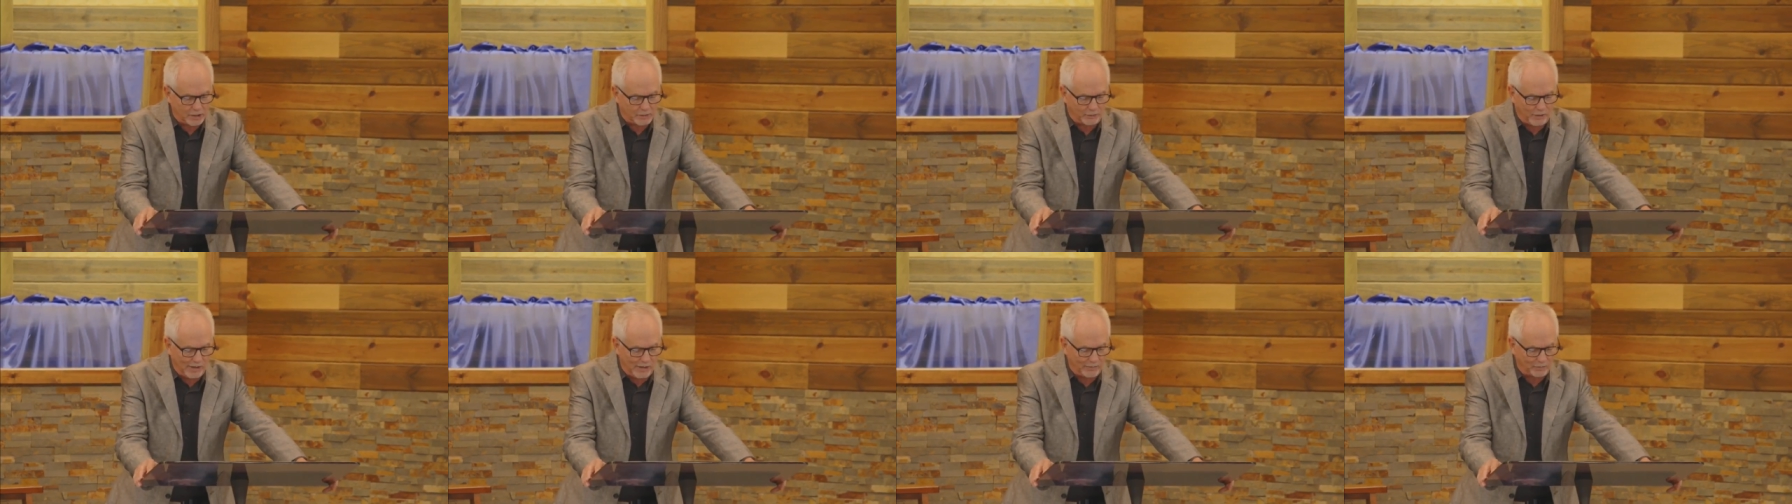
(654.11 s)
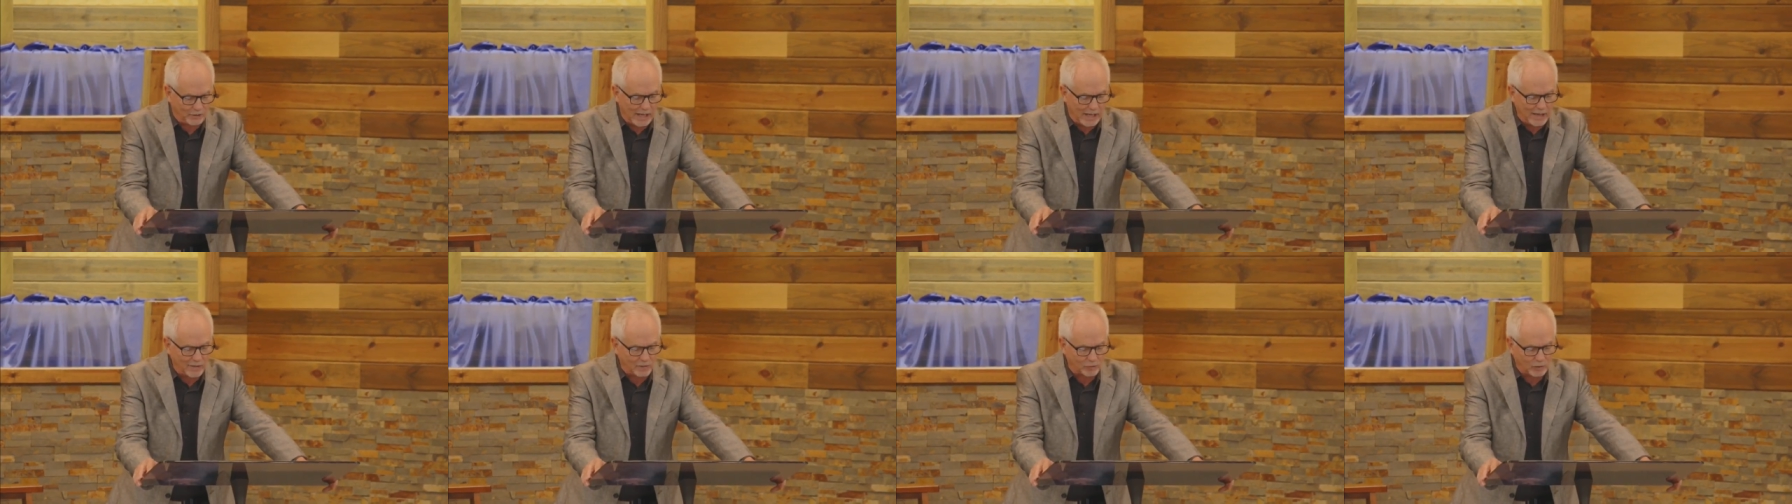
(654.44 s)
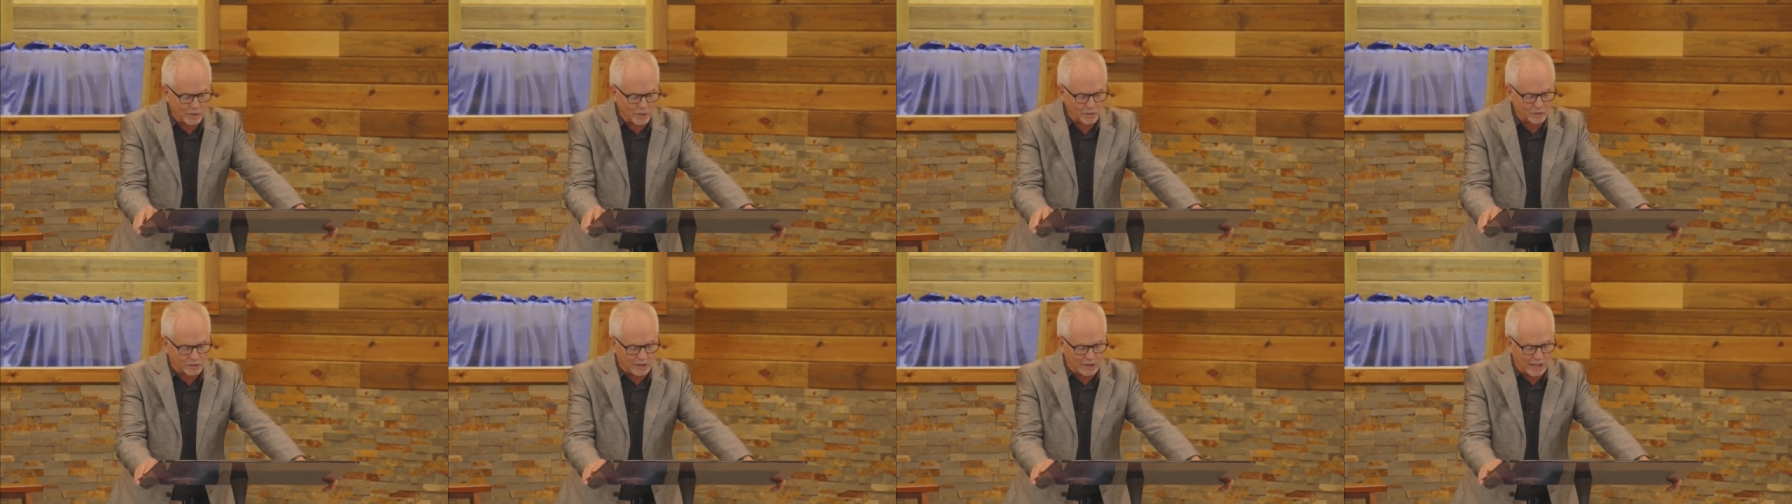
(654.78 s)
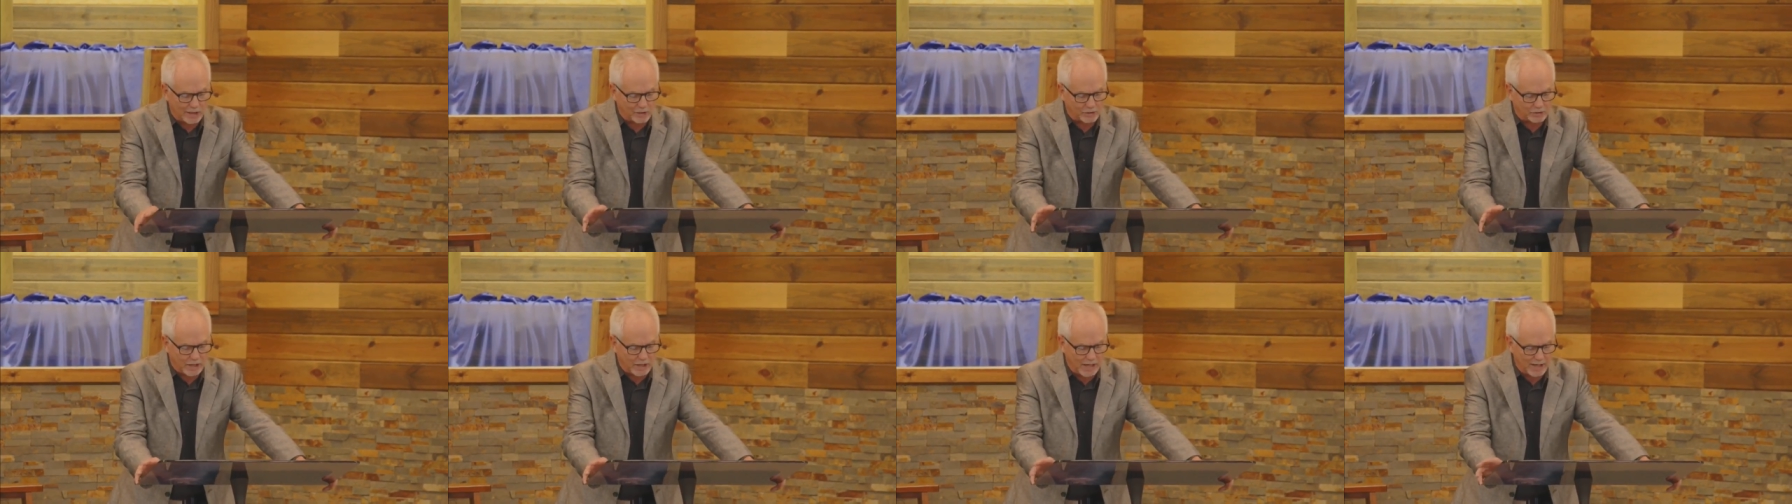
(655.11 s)
15 through
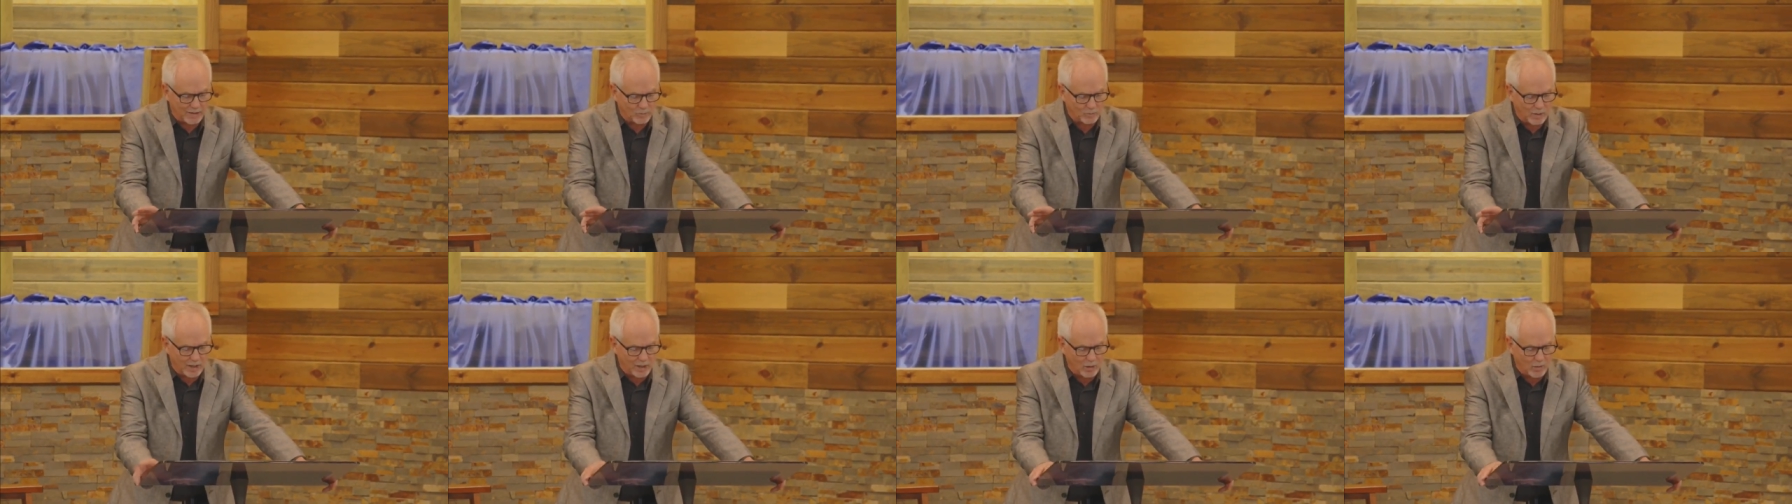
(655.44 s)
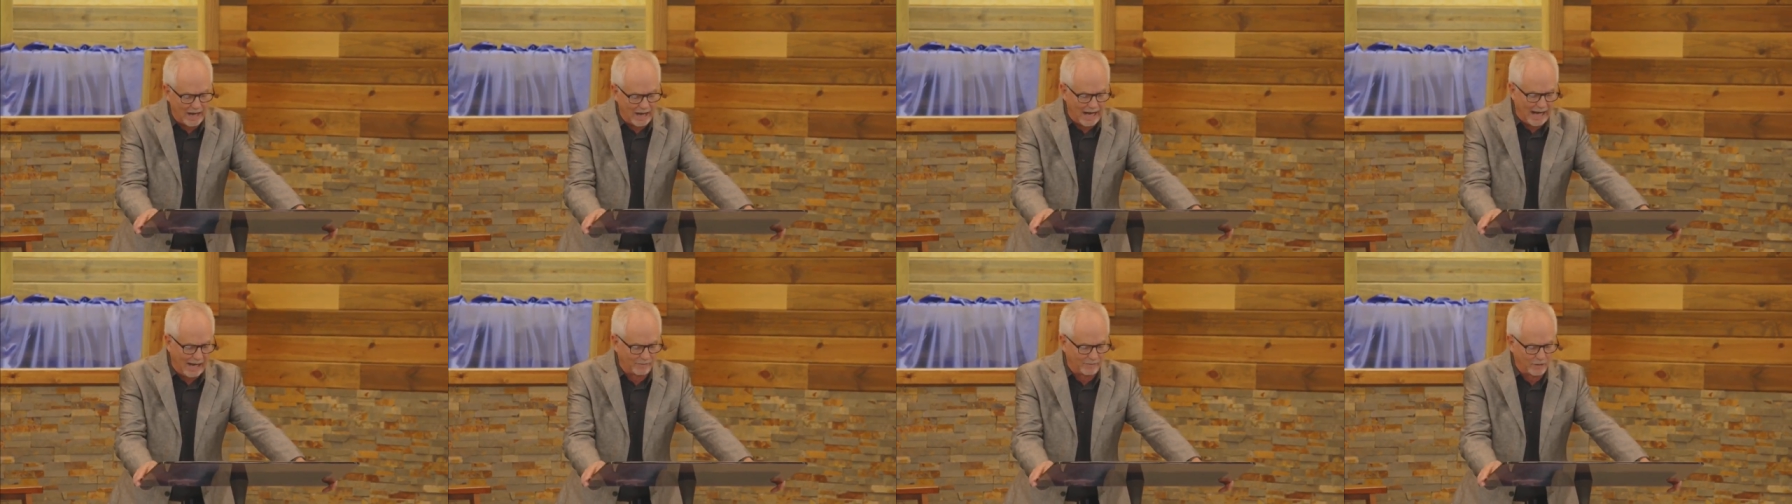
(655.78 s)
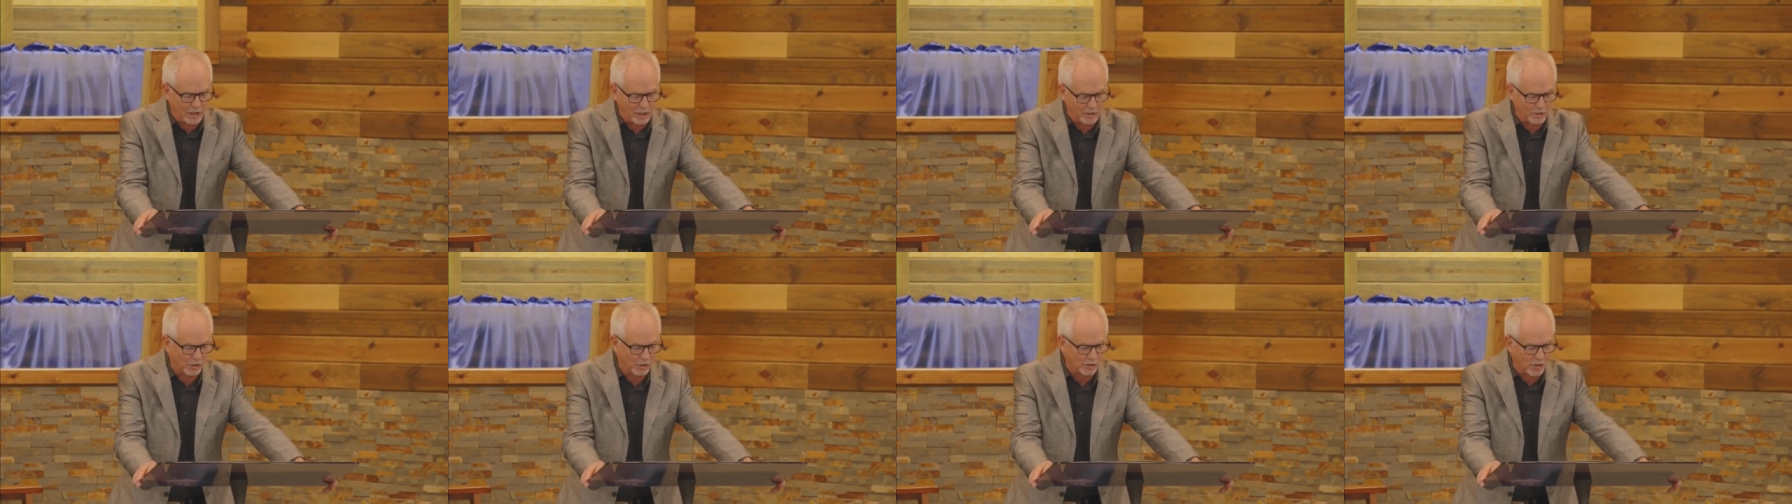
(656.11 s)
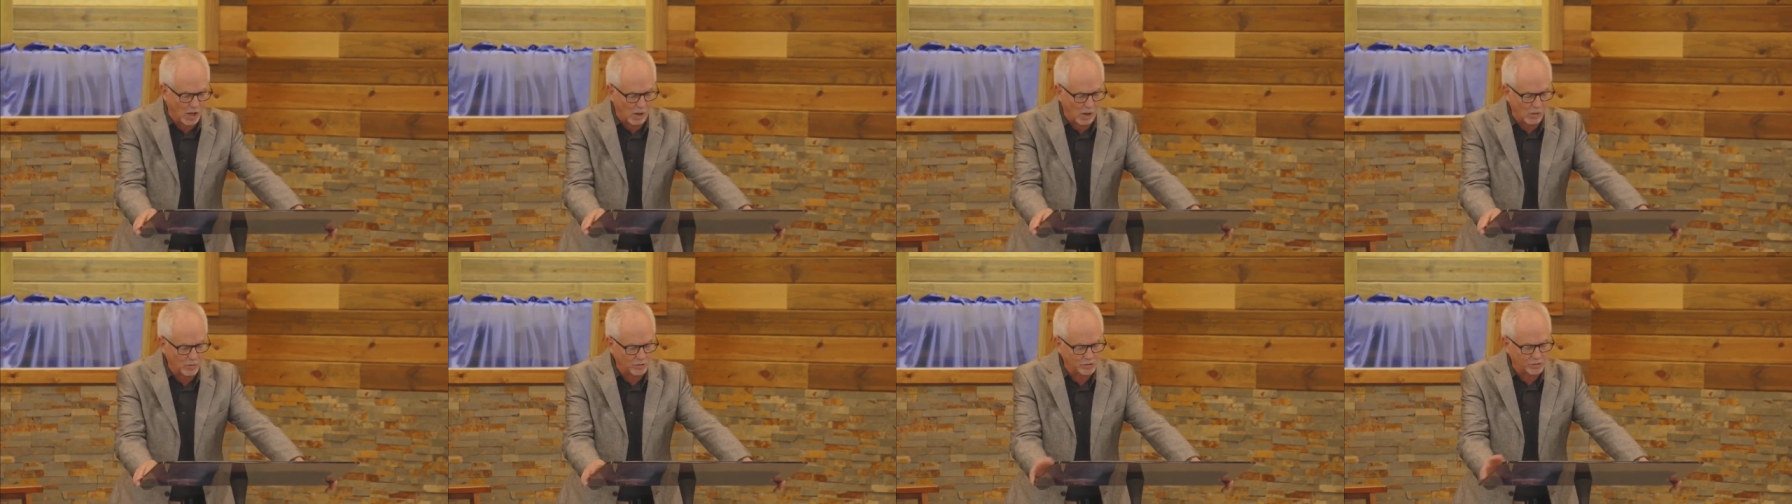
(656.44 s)
16. We don't have it in your
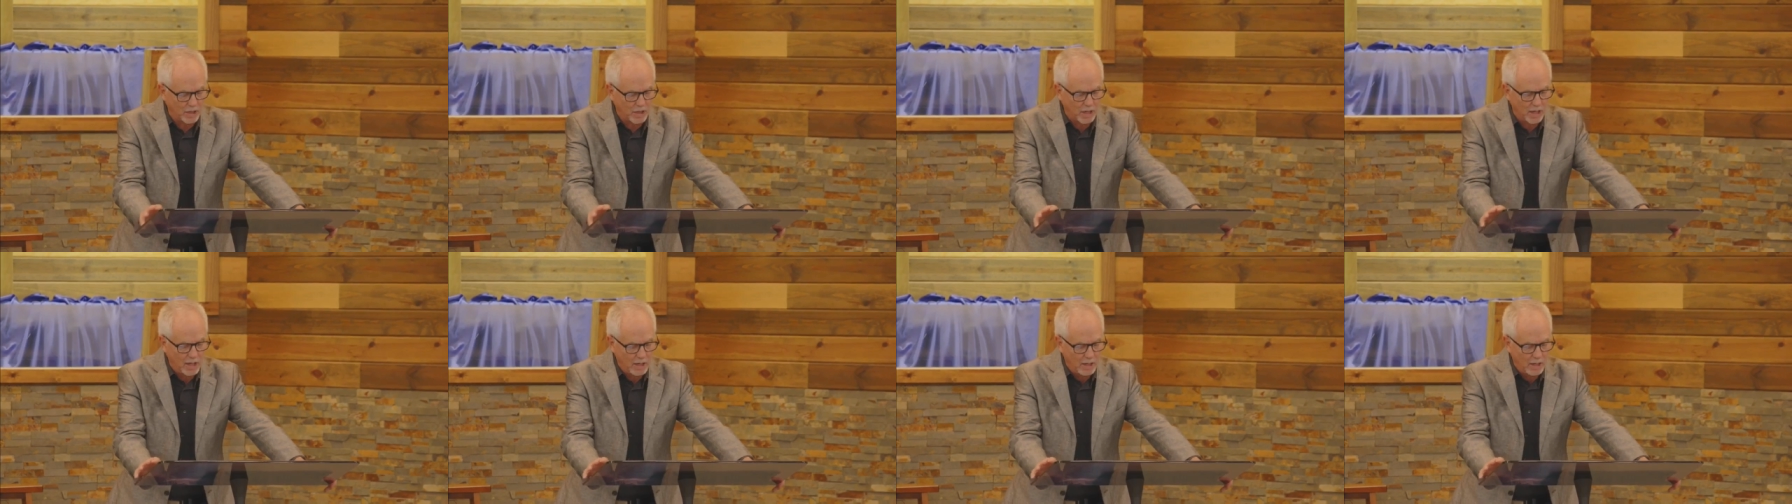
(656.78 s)
notes,